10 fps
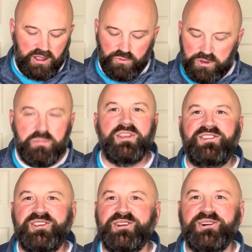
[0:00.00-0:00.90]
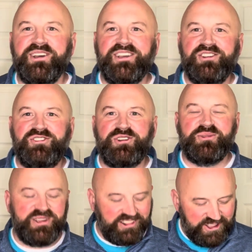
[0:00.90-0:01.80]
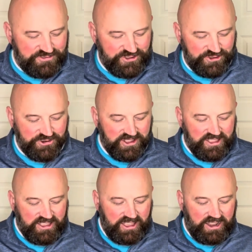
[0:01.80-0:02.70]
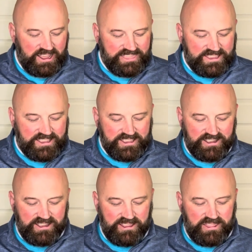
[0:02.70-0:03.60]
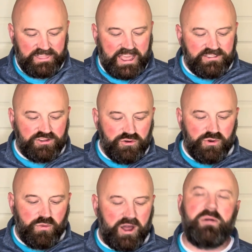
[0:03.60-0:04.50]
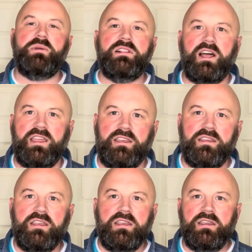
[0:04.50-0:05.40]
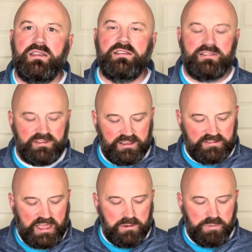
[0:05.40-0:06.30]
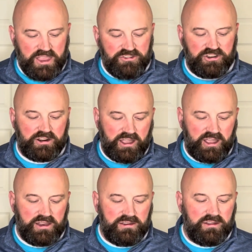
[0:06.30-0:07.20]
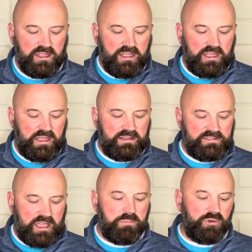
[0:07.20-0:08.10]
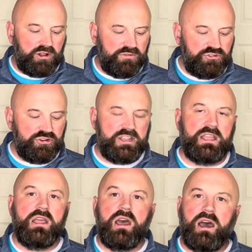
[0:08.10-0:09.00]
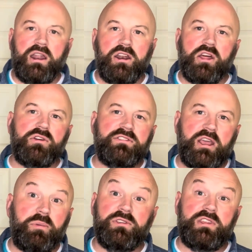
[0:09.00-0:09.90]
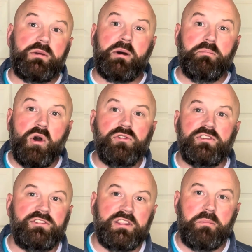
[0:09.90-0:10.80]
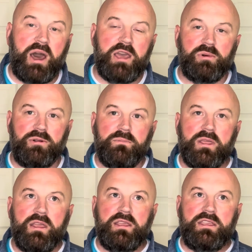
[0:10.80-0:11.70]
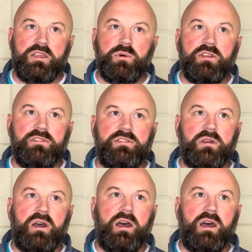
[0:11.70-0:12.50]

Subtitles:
We miss you, Judy. We love you. And I think that's who we want to be like, is that patient, kind example of Judy. Another example, you think about Moses in the Bible. He was